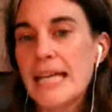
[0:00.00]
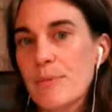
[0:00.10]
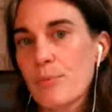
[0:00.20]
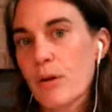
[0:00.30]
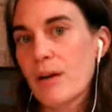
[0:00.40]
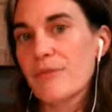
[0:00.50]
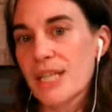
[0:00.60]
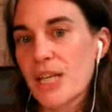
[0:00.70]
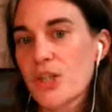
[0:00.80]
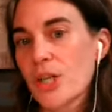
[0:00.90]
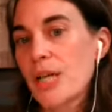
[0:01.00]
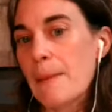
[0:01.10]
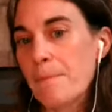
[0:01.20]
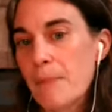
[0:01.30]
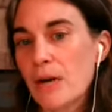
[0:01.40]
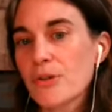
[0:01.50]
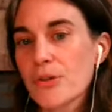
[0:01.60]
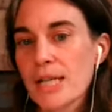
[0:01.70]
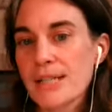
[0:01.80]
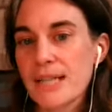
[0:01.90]
improvisation and
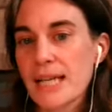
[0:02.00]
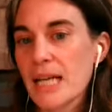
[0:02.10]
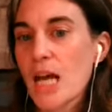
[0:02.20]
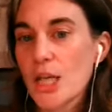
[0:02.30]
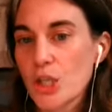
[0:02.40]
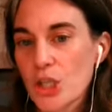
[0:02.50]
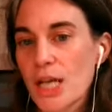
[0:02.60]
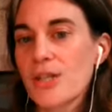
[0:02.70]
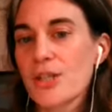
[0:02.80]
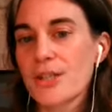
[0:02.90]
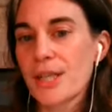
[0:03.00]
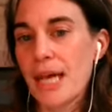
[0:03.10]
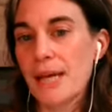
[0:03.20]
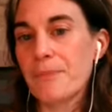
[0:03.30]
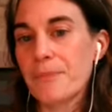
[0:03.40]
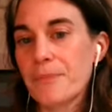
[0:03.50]
boundary setting changes the game.